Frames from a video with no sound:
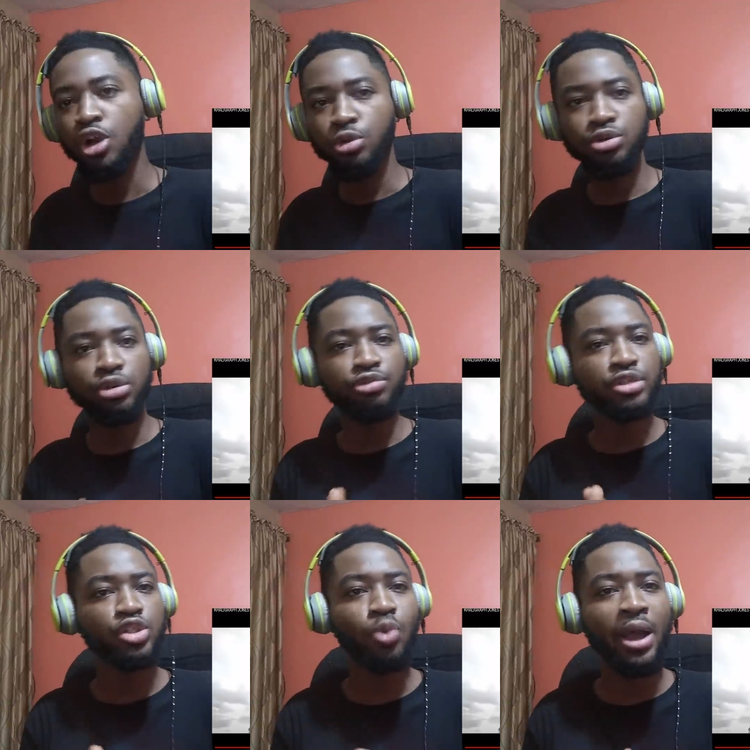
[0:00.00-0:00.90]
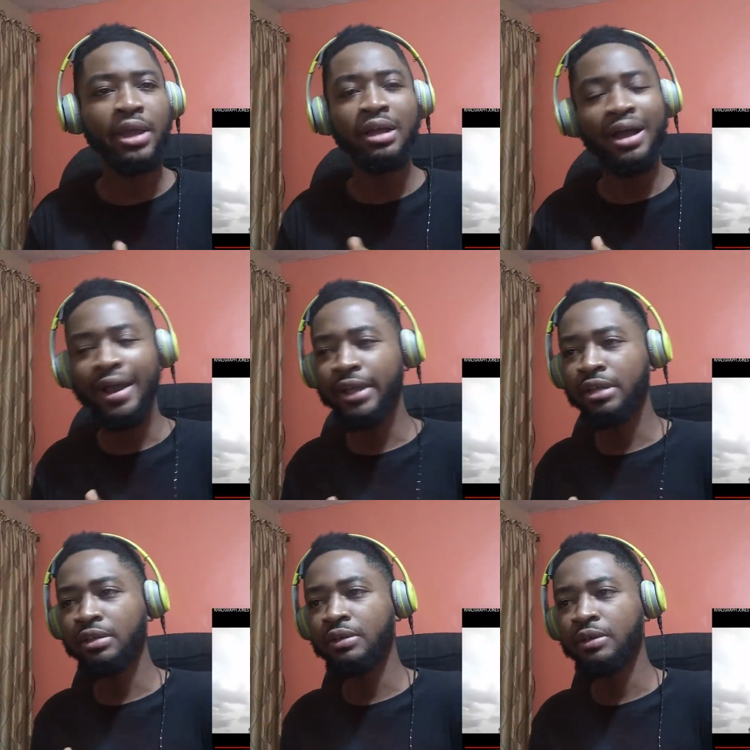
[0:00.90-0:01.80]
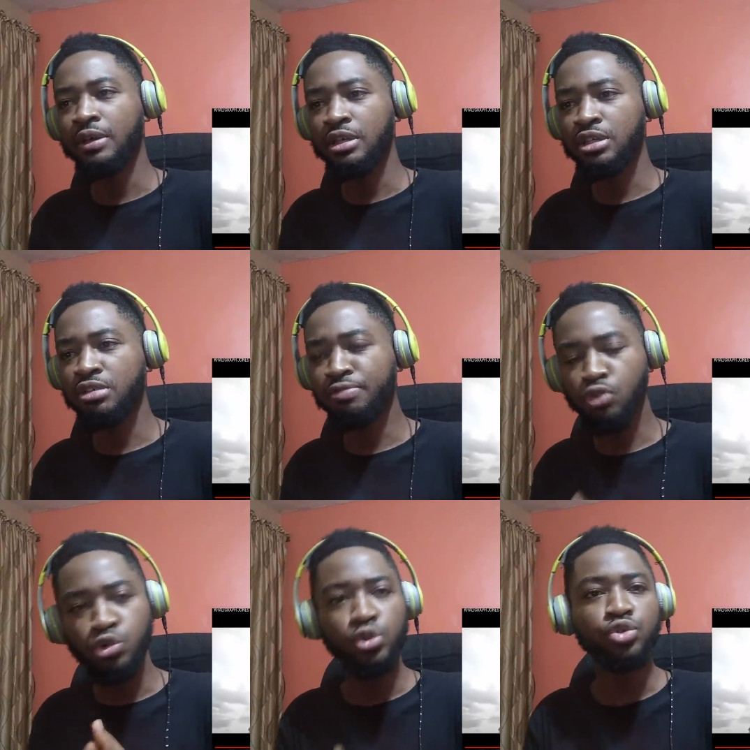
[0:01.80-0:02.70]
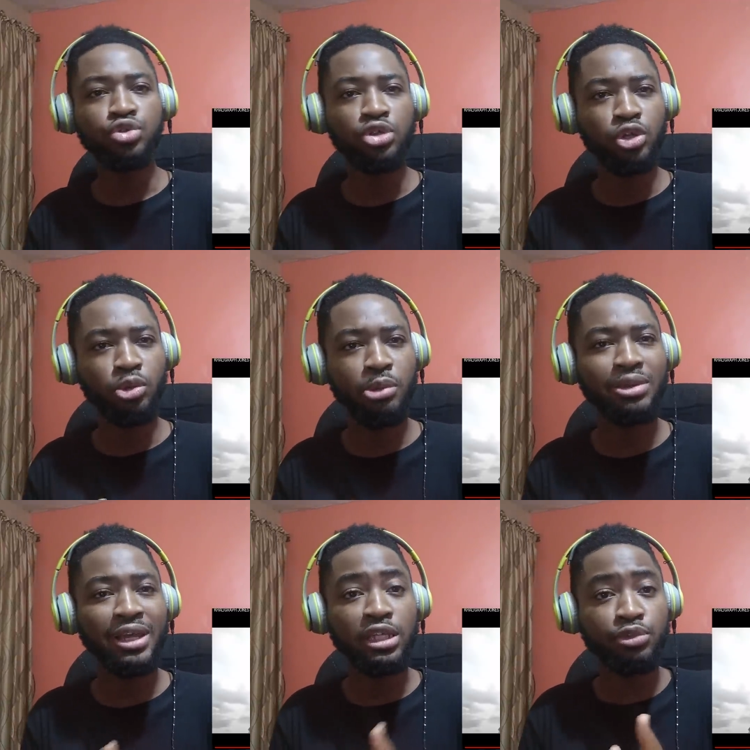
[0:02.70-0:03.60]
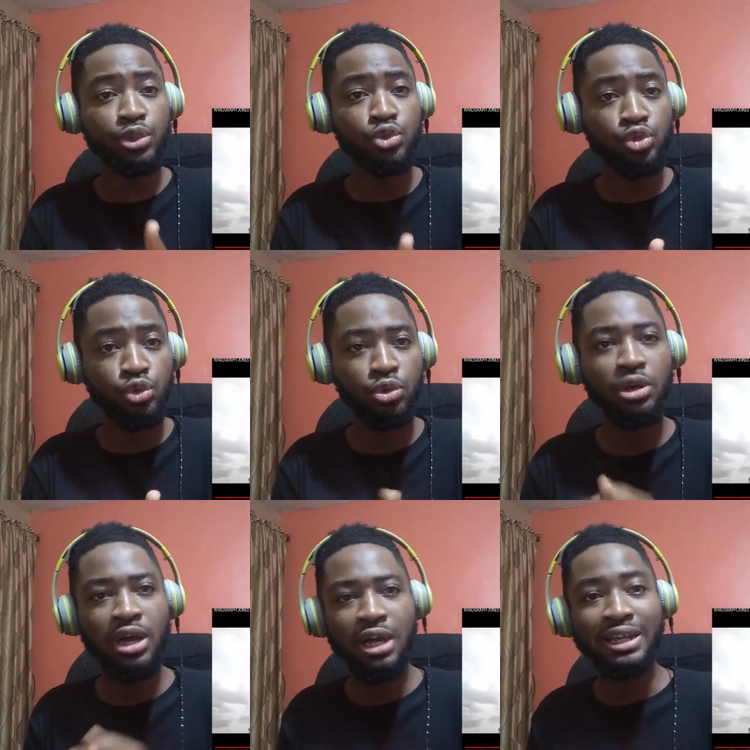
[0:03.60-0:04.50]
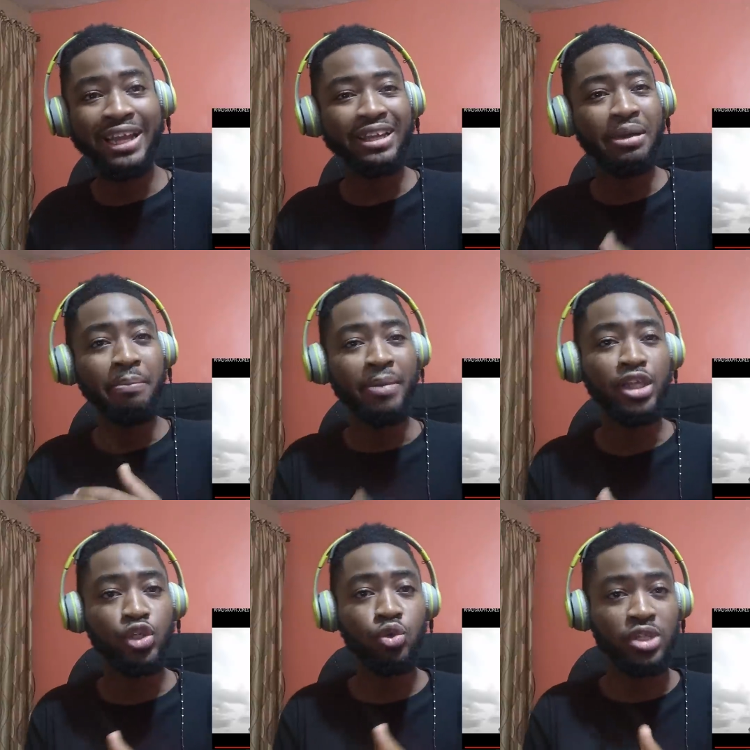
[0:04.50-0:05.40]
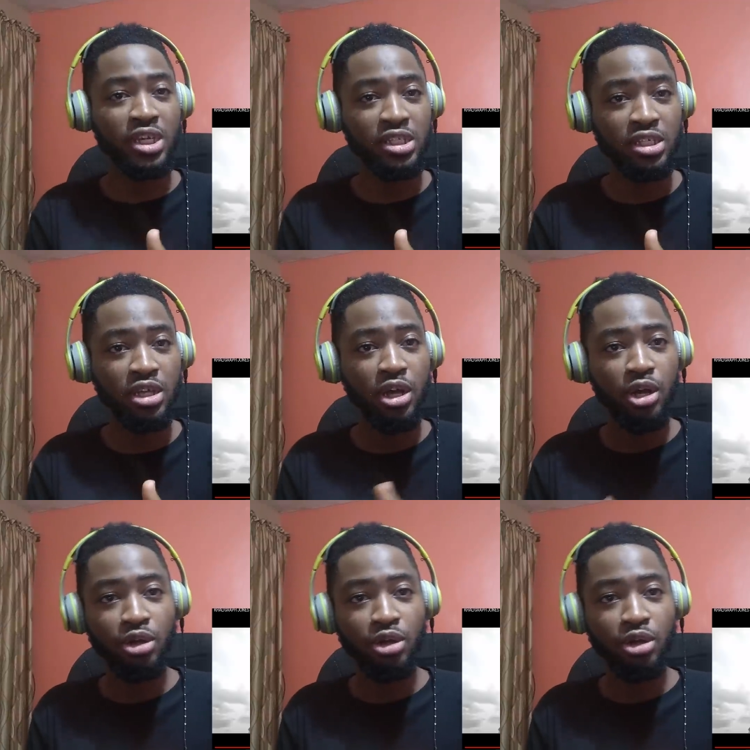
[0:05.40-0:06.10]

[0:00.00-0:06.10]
Which is one of the reasons why I give kudos to people like Lyrical Joe, like Mex Cortez,